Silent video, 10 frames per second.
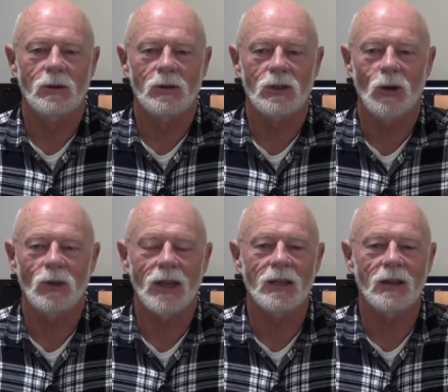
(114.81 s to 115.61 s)
So
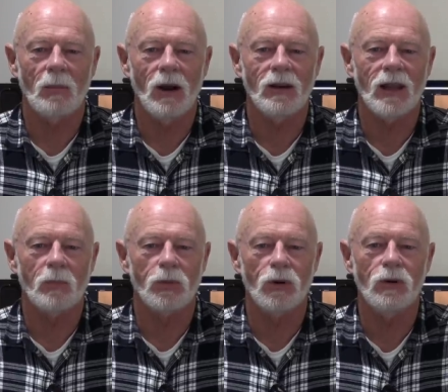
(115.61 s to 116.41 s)
apparently they
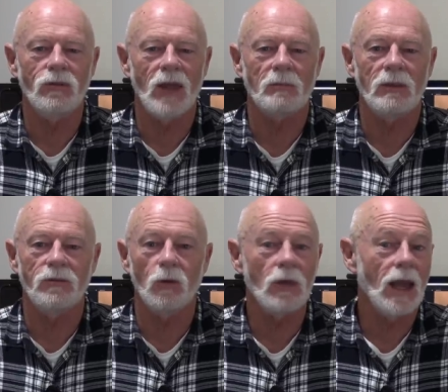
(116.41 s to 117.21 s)
approved that
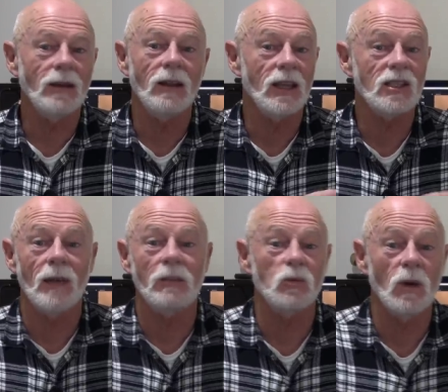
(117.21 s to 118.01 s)
before they'd
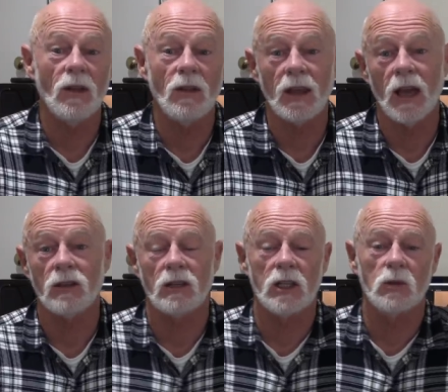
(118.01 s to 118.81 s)
established whether the
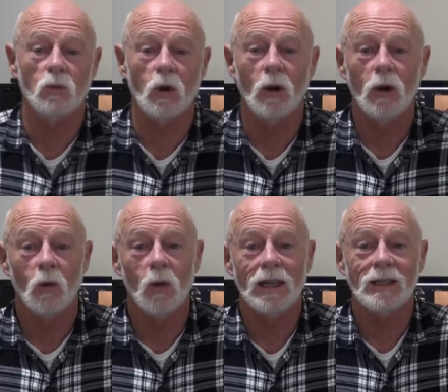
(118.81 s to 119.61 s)
councillors were
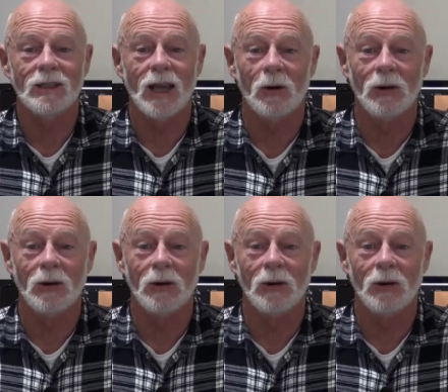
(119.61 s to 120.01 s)
willing to go